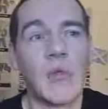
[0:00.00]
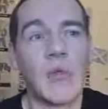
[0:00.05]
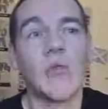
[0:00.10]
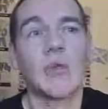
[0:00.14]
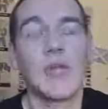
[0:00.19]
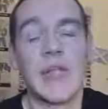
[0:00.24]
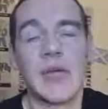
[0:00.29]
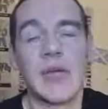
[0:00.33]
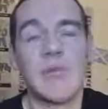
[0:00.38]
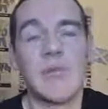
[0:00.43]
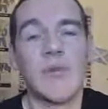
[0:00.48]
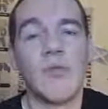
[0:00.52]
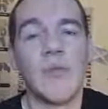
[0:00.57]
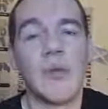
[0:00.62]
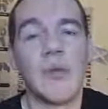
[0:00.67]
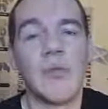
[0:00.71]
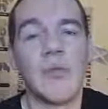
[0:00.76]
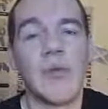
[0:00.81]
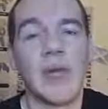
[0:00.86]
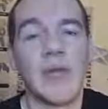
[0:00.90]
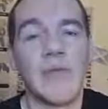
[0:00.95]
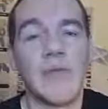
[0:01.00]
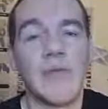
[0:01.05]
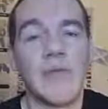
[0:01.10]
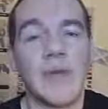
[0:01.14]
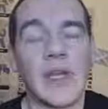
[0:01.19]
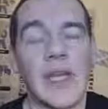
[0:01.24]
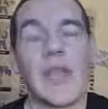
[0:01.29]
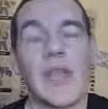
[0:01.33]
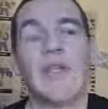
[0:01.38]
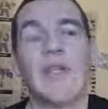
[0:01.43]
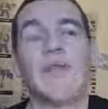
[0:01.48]
I want one of them in real
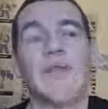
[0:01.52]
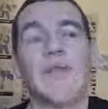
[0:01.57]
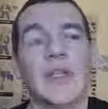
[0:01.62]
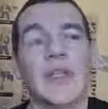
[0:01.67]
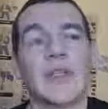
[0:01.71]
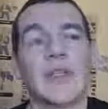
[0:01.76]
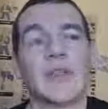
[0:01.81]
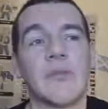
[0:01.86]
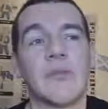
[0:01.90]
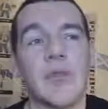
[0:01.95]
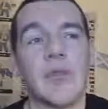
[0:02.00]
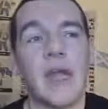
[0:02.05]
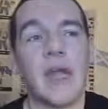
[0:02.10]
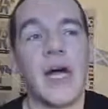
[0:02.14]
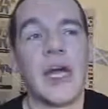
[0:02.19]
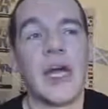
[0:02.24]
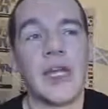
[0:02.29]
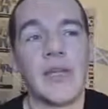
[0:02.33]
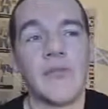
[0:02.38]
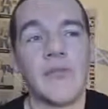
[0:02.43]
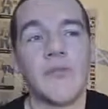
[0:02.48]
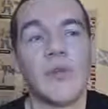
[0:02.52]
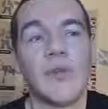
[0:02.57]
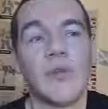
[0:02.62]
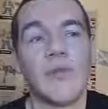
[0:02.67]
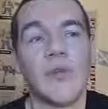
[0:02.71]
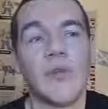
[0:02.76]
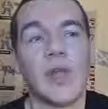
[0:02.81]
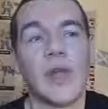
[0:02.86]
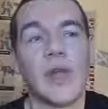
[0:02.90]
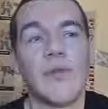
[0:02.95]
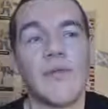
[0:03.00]
life, an infinite supply in
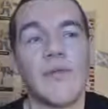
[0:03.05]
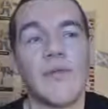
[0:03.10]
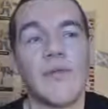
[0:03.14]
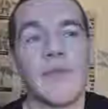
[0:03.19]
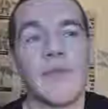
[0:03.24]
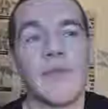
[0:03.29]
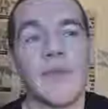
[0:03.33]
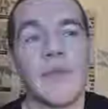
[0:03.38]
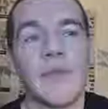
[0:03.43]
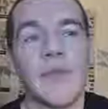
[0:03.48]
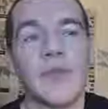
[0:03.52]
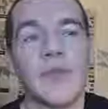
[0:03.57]
real life.